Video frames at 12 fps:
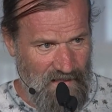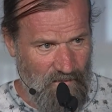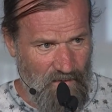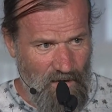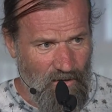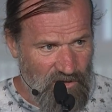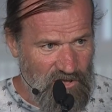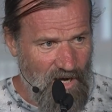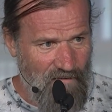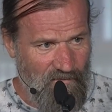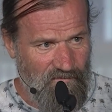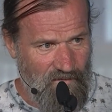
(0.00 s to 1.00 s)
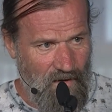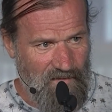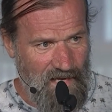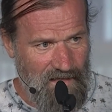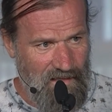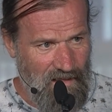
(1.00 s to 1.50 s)
We all suffer from
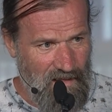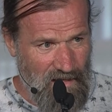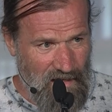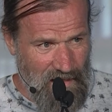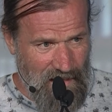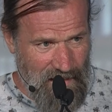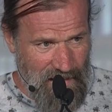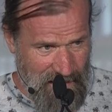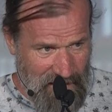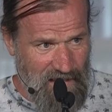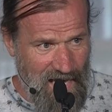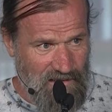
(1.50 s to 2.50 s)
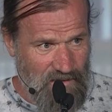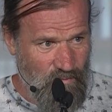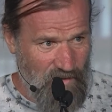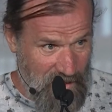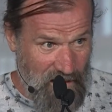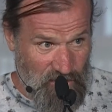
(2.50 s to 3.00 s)
that. And yes,
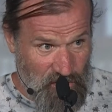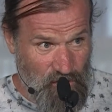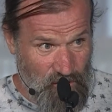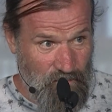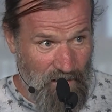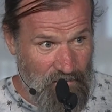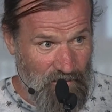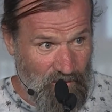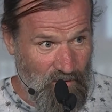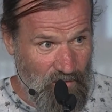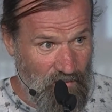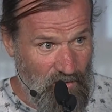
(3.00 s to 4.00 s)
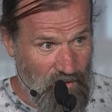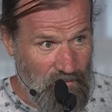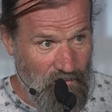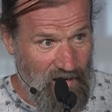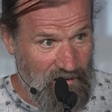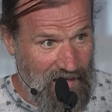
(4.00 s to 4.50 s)
we can shoot people to the
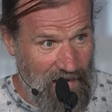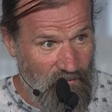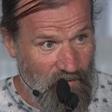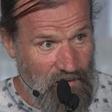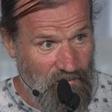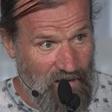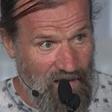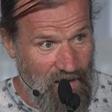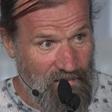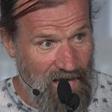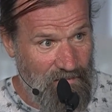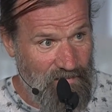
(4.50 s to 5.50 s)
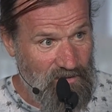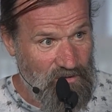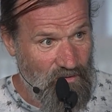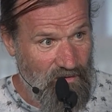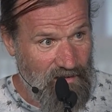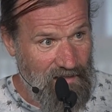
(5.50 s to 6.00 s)
moon, but can we become happy,
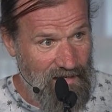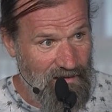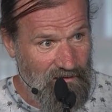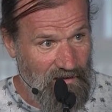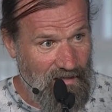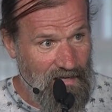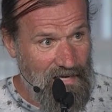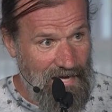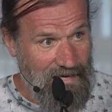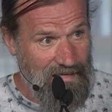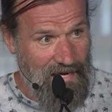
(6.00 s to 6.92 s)
strong, and healthy and